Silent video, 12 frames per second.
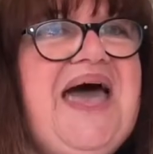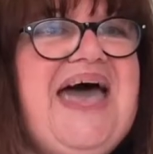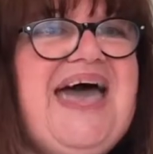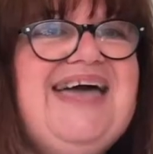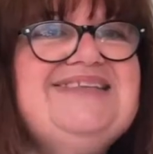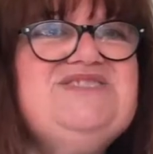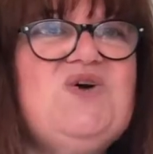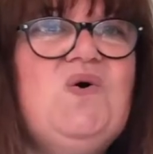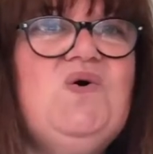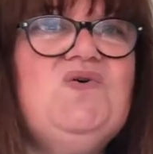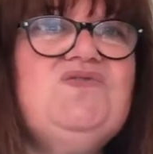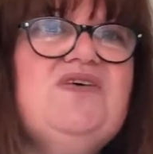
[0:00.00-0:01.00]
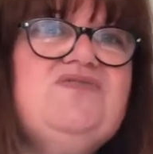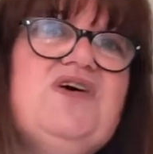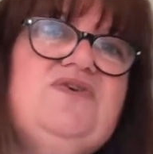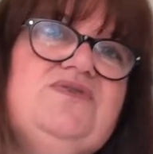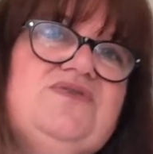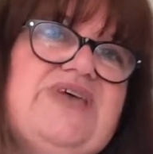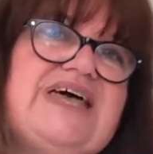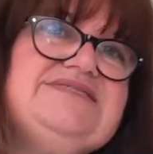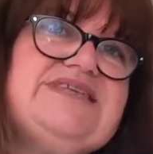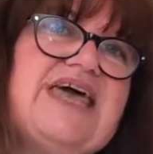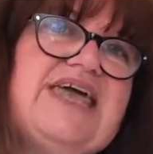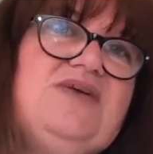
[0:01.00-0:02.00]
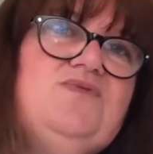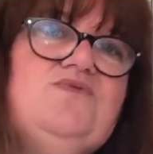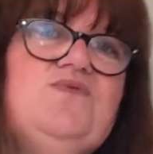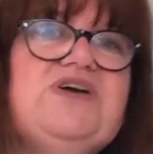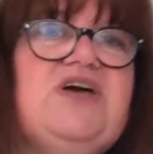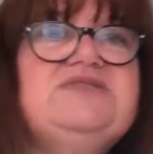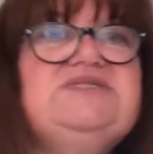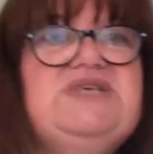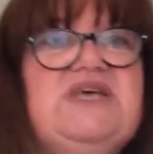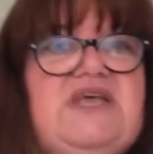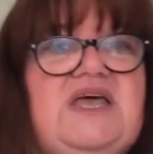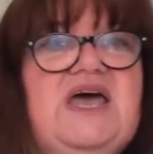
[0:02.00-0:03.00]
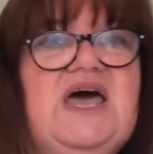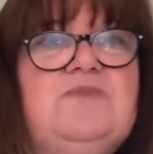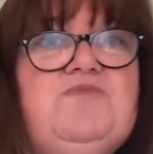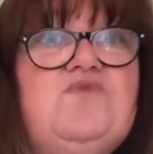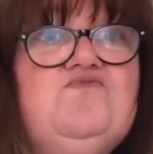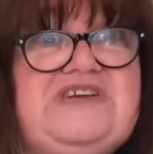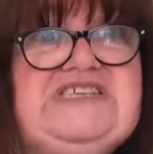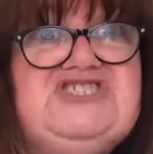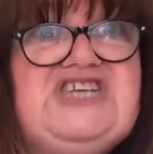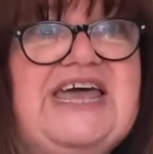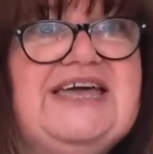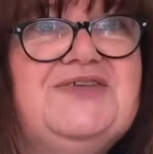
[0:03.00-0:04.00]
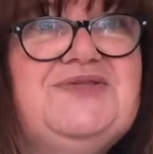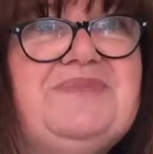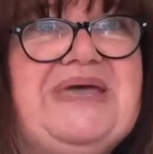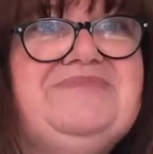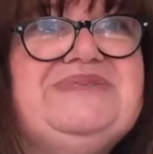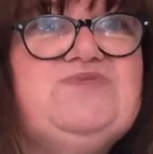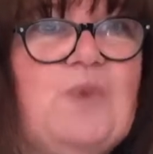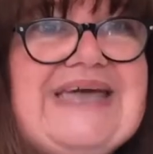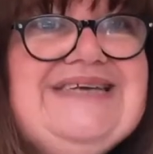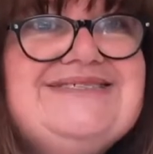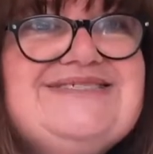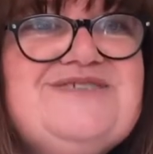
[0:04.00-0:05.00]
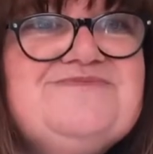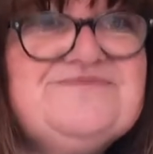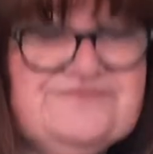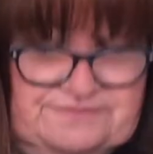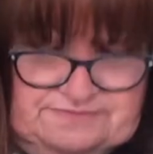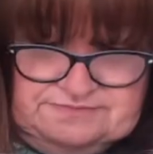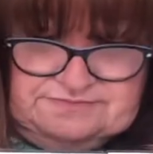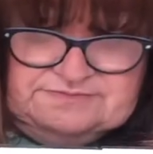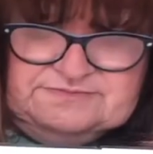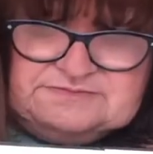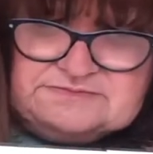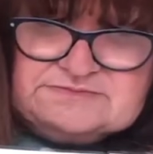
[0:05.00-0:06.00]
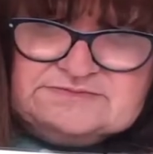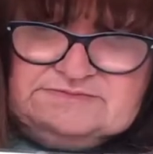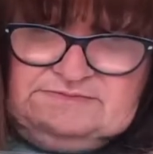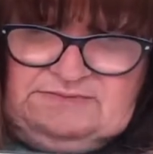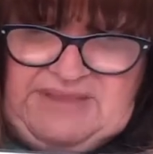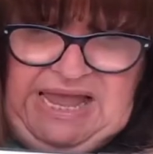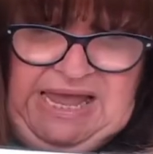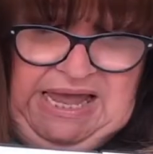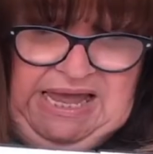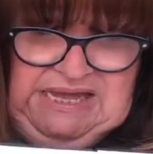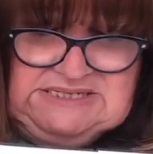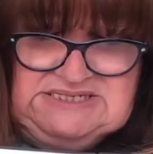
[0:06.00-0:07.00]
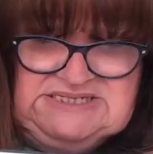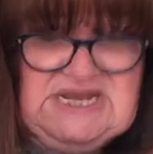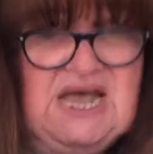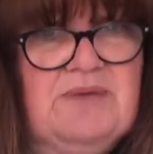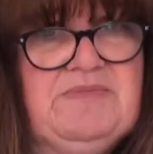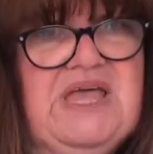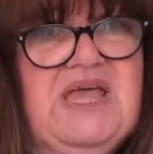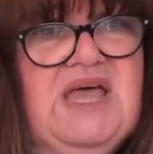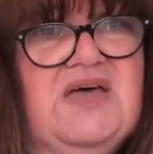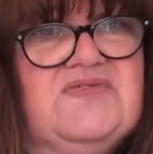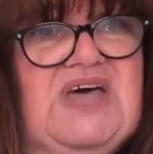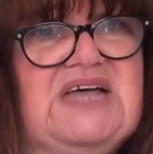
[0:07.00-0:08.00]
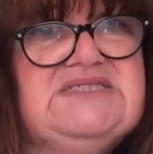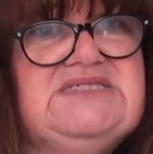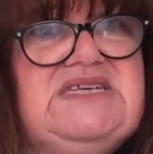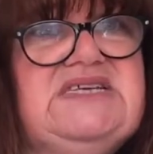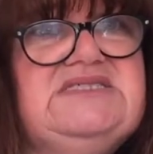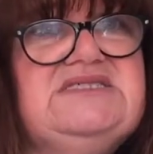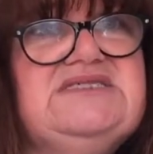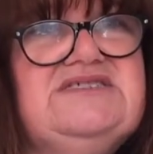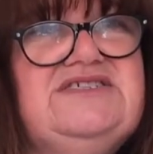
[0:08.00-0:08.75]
And on that day, we're going to recheck the baby's weight, and that is,